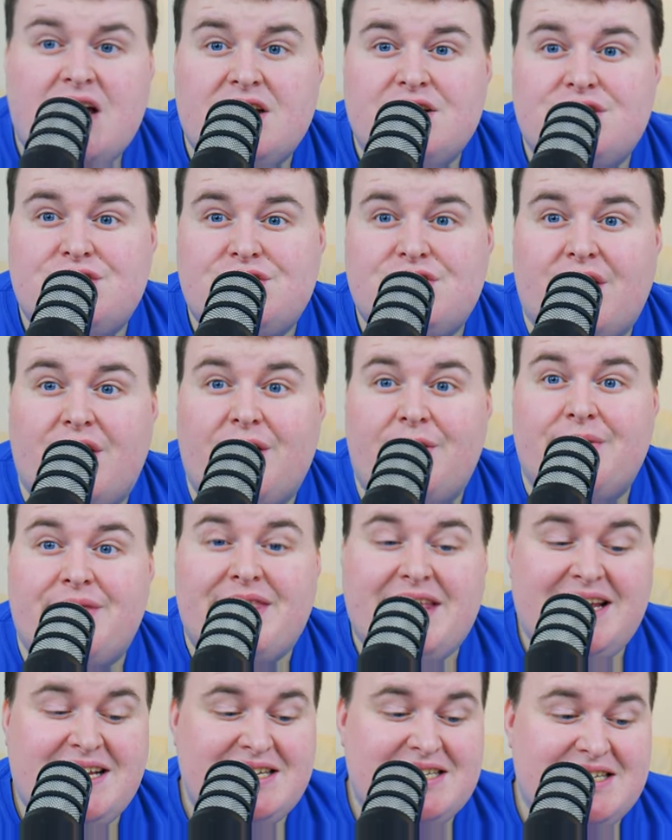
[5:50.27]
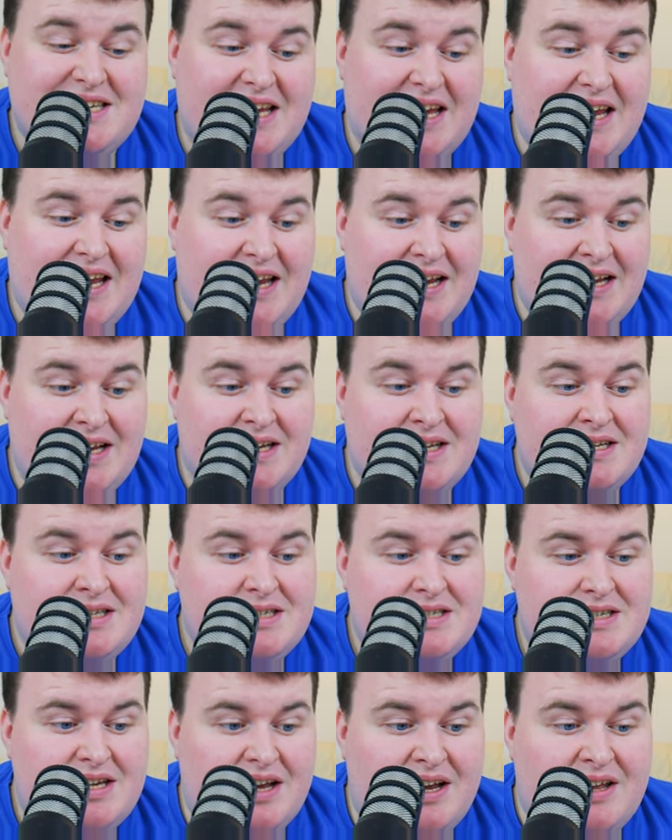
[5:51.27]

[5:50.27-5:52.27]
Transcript: So this is